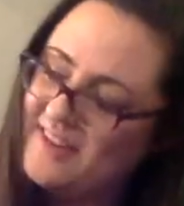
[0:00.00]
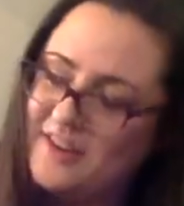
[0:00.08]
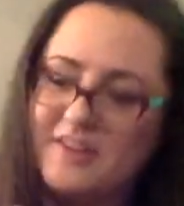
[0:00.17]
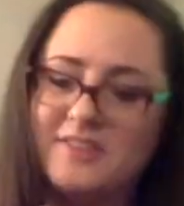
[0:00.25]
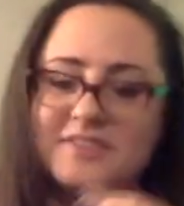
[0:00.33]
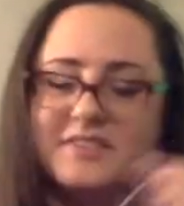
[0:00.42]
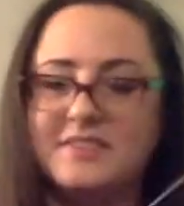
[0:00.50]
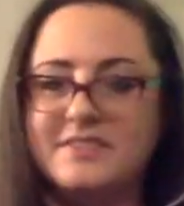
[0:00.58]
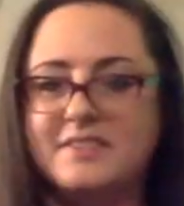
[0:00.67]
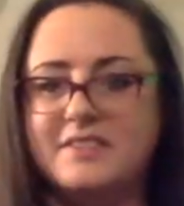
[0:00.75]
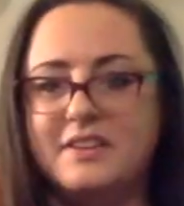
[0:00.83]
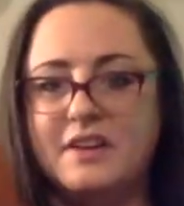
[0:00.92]
there it goes.
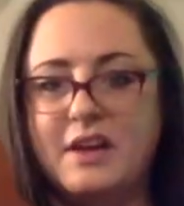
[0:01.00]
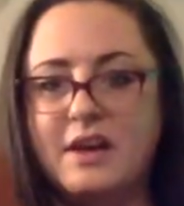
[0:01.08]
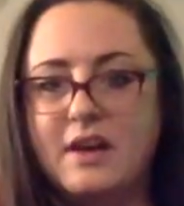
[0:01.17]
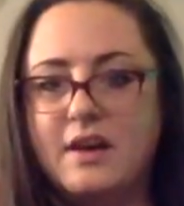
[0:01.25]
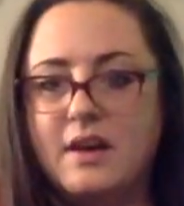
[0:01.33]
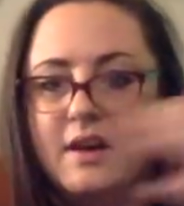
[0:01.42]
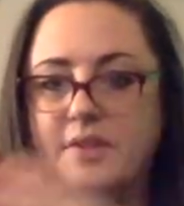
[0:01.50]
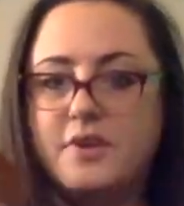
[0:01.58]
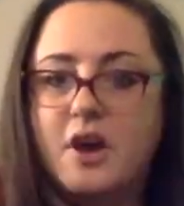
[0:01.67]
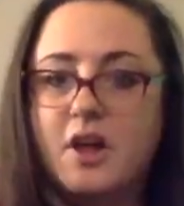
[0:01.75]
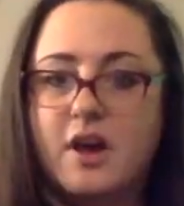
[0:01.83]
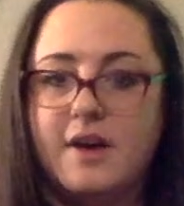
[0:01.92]

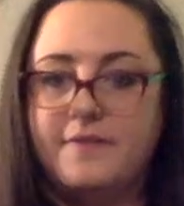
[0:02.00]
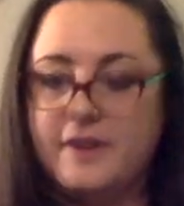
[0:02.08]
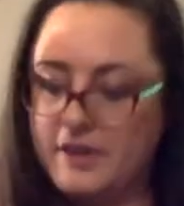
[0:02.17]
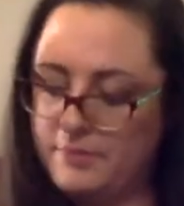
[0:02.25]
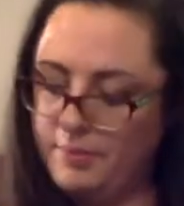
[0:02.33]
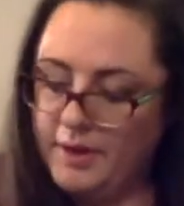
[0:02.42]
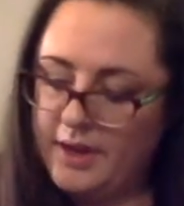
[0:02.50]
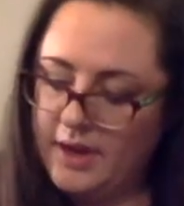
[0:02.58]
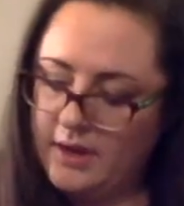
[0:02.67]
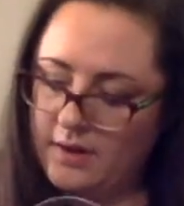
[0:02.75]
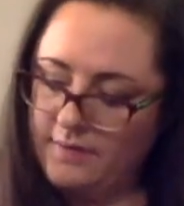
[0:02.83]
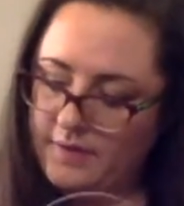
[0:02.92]
They're all off. I didn't break
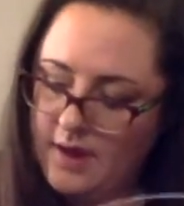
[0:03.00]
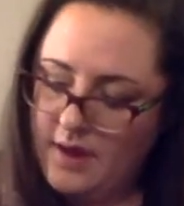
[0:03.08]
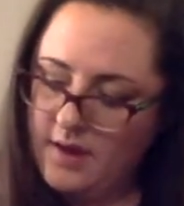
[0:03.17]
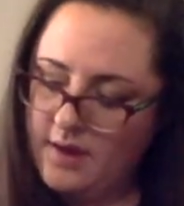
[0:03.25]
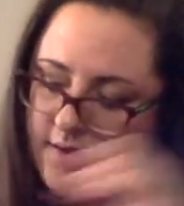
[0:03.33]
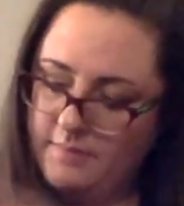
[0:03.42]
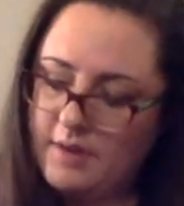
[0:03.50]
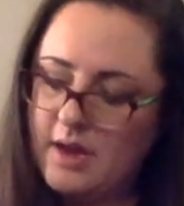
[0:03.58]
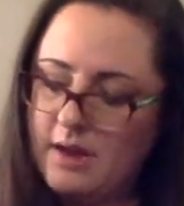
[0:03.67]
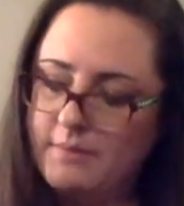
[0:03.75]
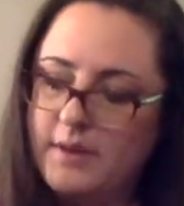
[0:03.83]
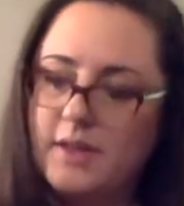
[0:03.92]
any of them.
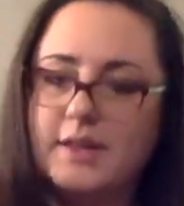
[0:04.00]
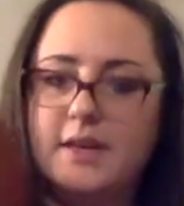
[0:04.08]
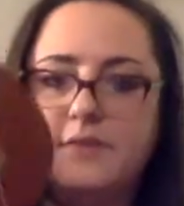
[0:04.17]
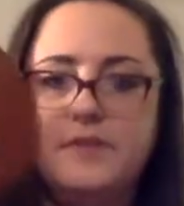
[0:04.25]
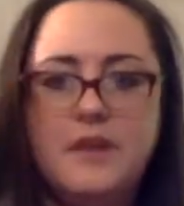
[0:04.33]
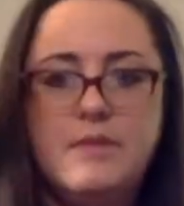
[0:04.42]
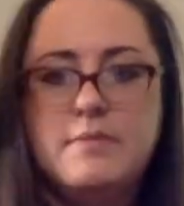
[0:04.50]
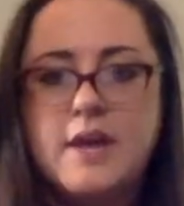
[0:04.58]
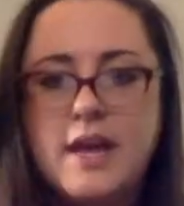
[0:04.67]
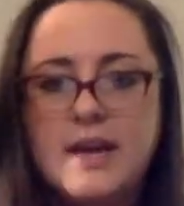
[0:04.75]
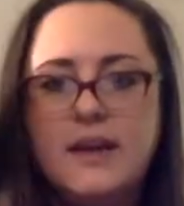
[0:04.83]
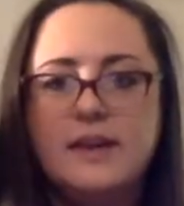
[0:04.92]
I'm going to leave them
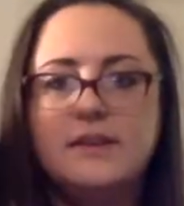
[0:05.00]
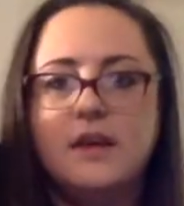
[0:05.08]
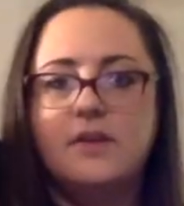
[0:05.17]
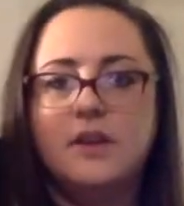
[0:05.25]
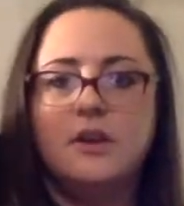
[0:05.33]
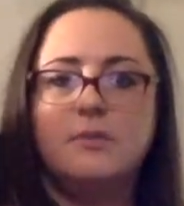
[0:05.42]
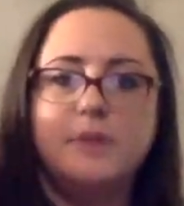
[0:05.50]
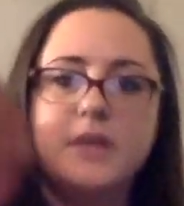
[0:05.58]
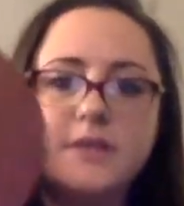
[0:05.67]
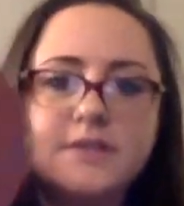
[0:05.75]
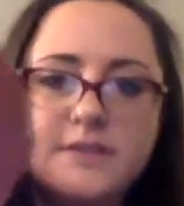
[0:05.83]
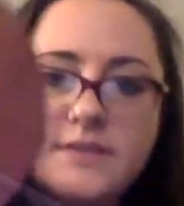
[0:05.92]
hanging down here
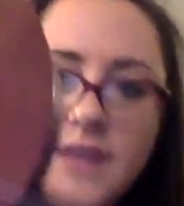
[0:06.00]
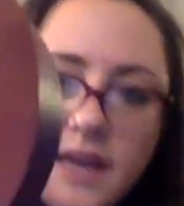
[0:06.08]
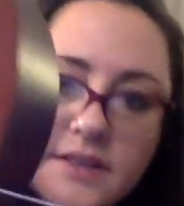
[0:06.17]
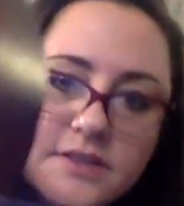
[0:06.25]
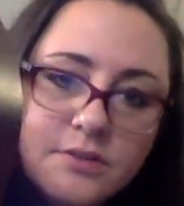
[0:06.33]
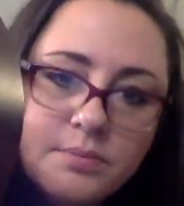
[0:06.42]
because it's tied so